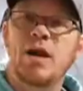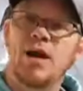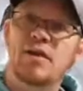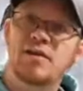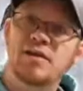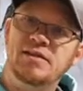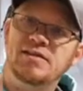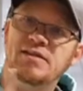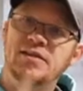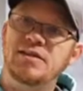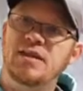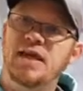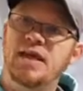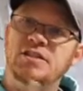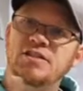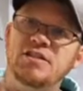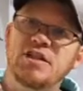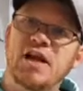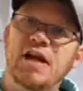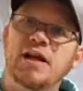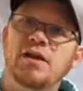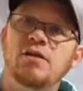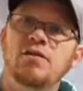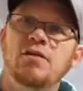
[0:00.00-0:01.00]
out that's in that
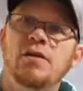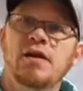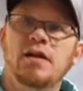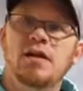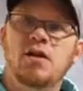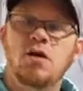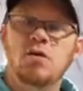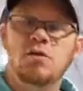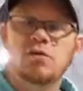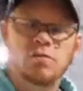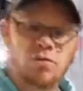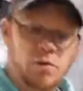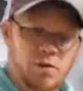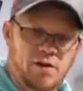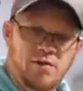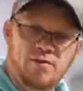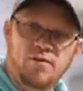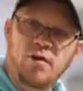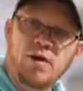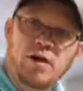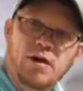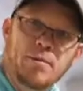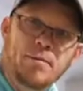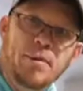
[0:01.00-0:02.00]
channel that goes where the
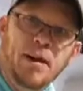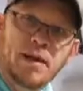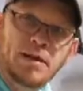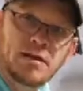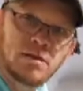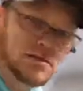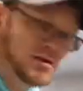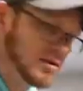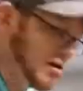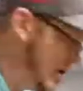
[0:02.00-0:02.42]
freedom panels